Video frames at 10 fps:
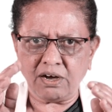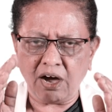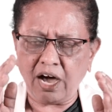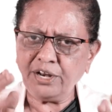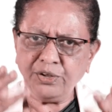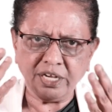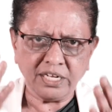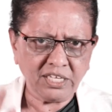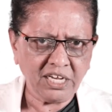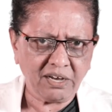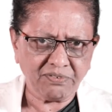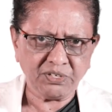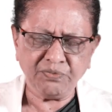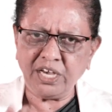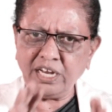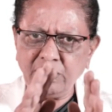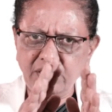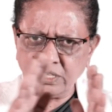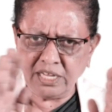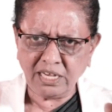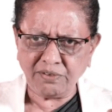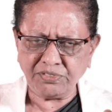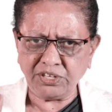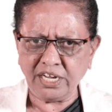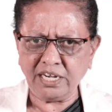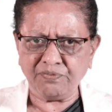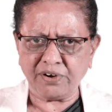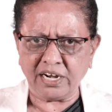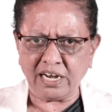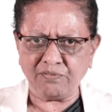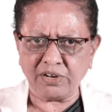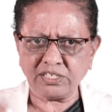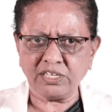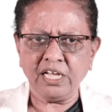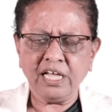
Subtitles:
or you can think of severe. Think of 3 different levels.